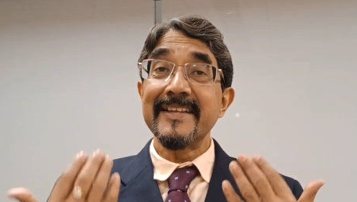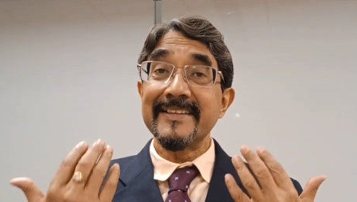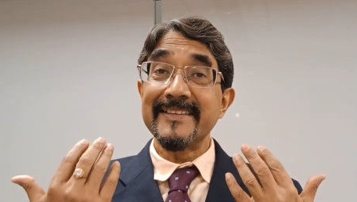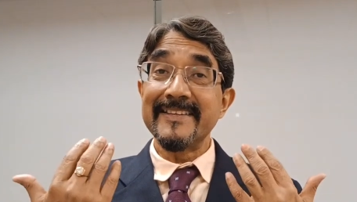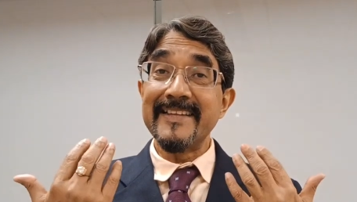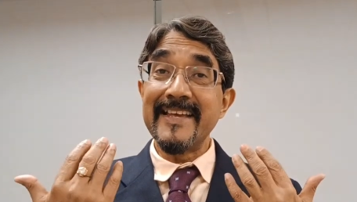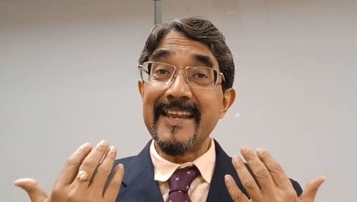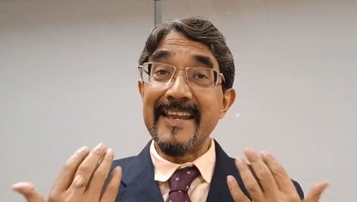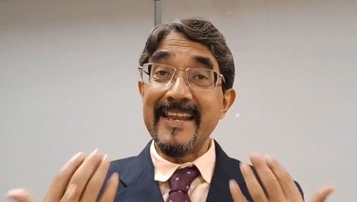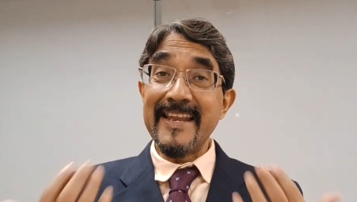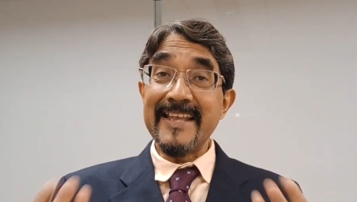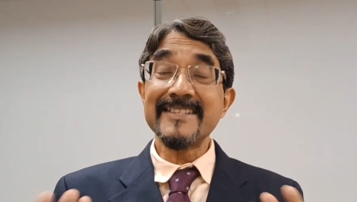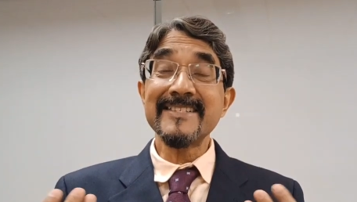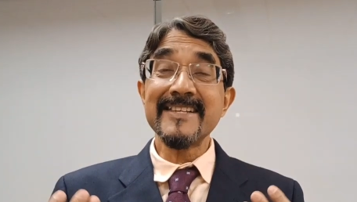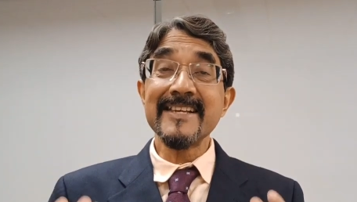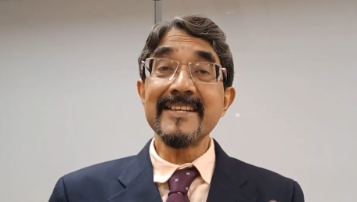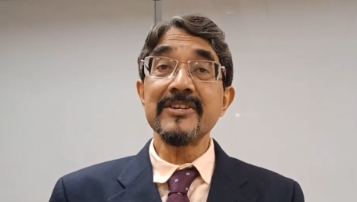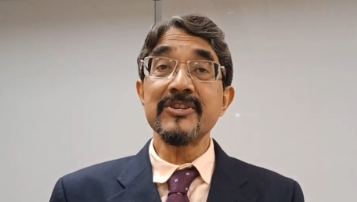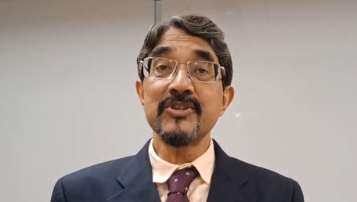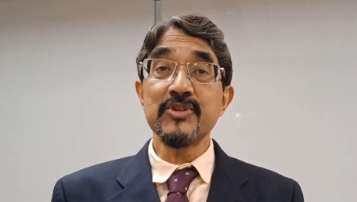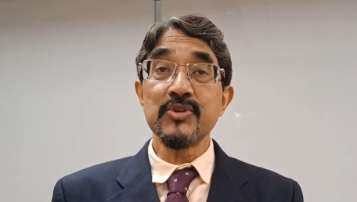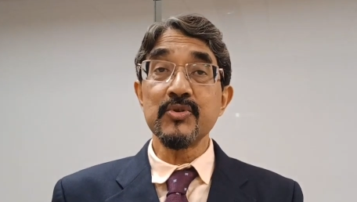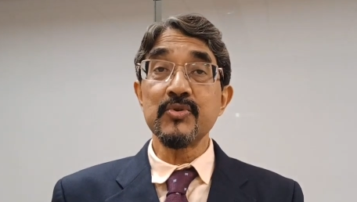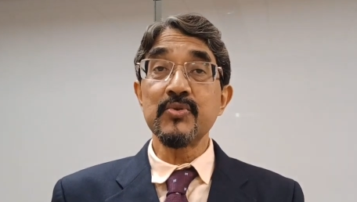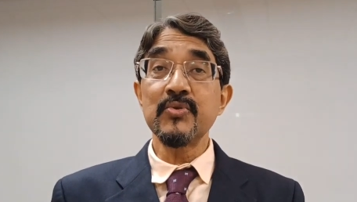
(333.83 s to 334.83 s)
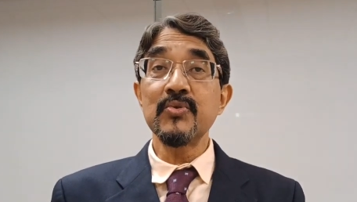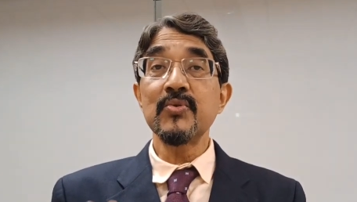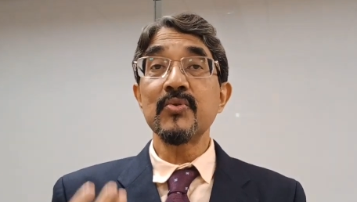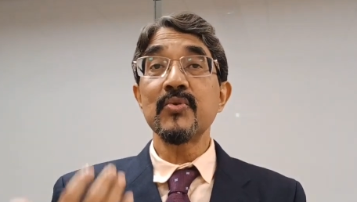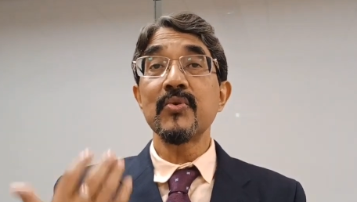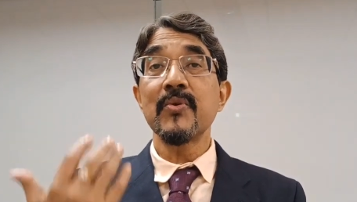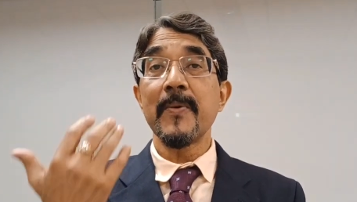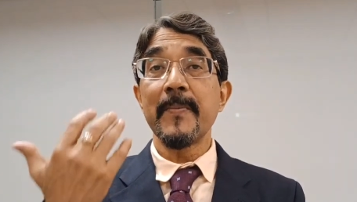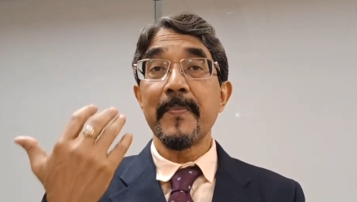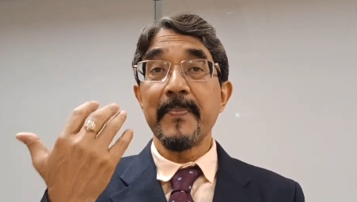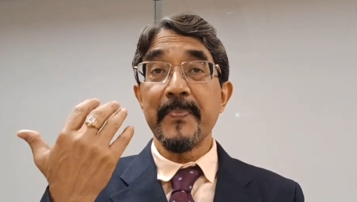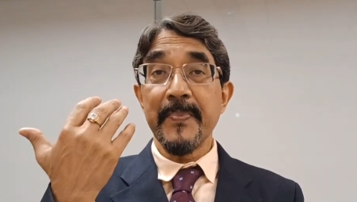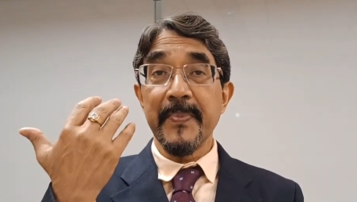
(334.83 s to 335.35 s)
they listen to
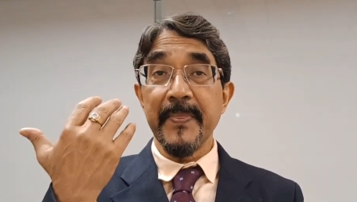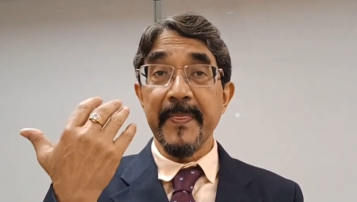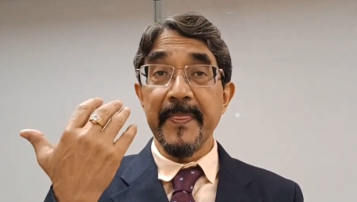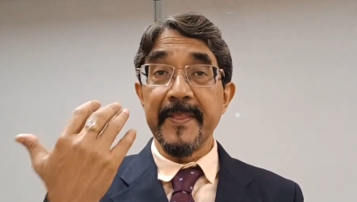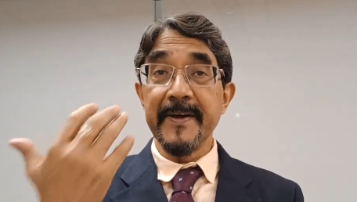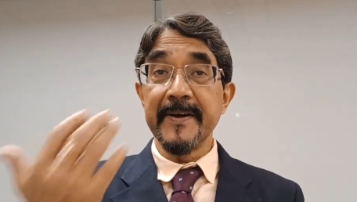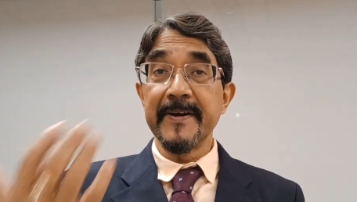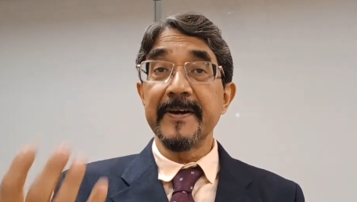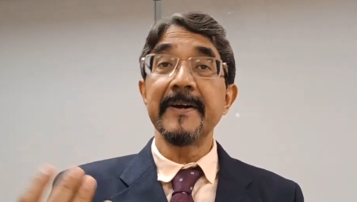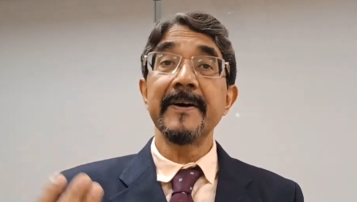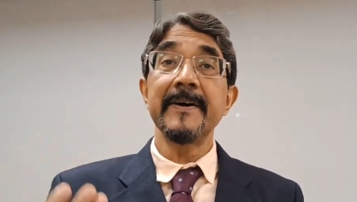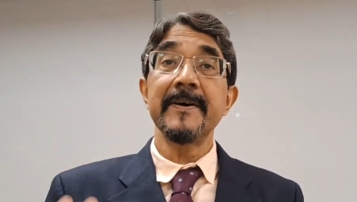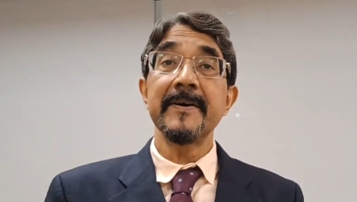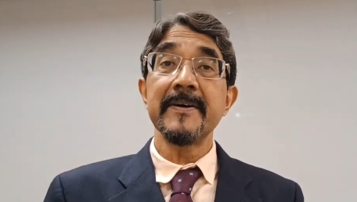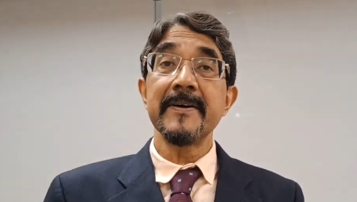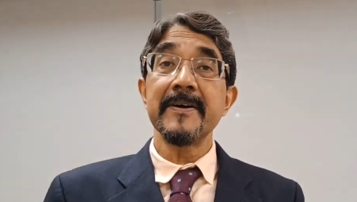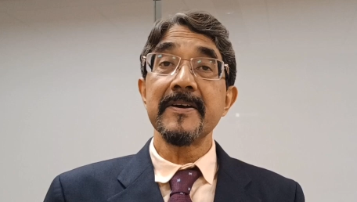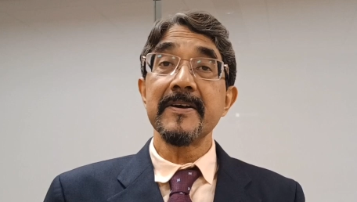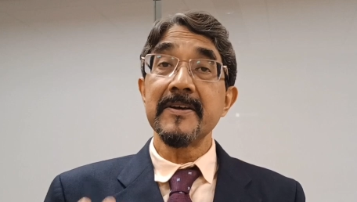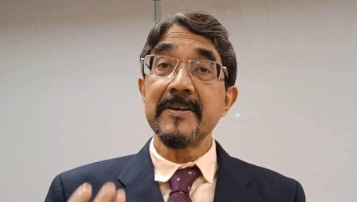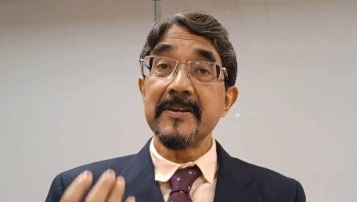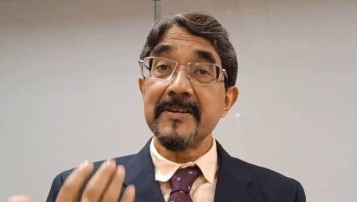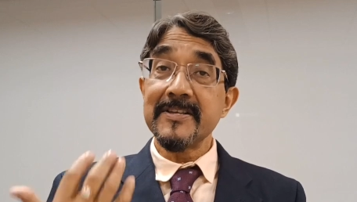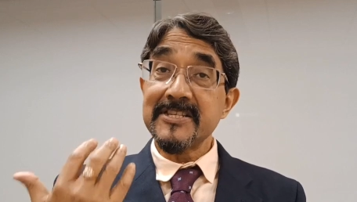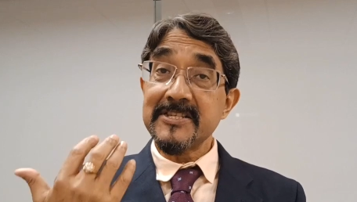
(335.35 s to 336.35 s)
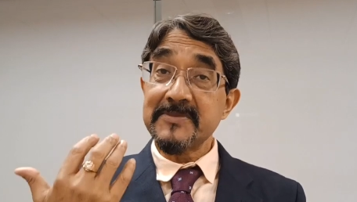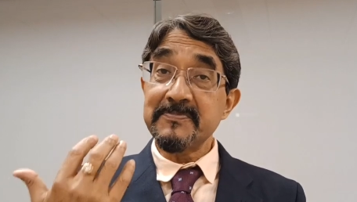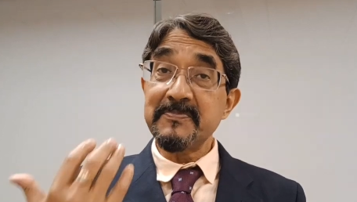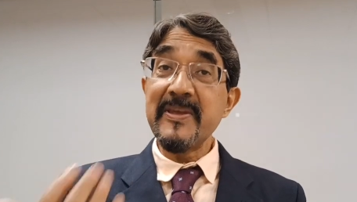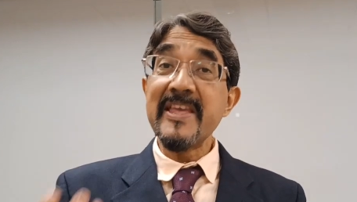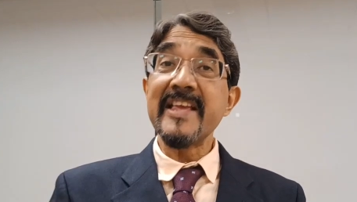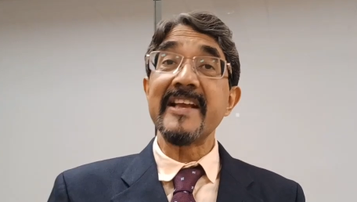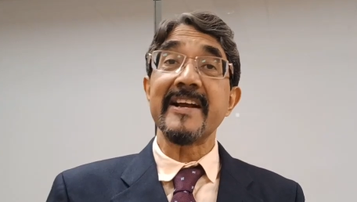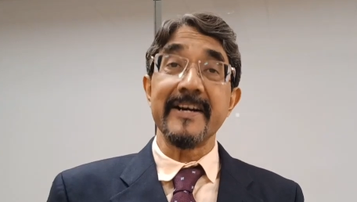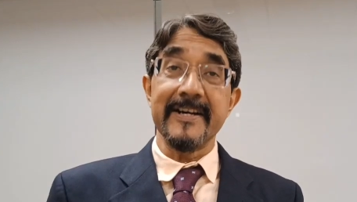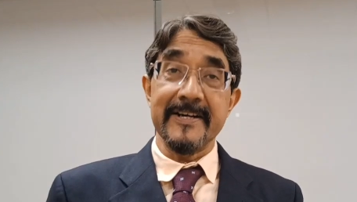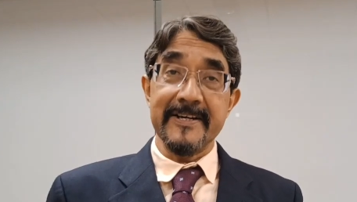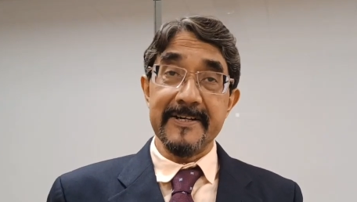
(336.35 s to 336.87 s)
the
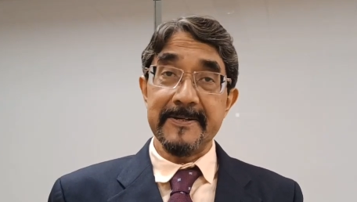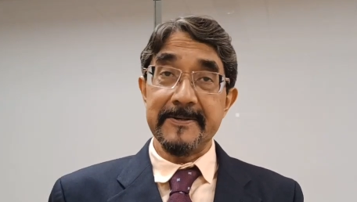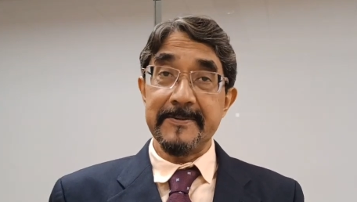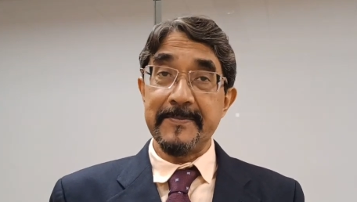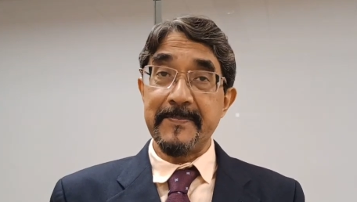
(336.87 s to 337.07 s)
speaker.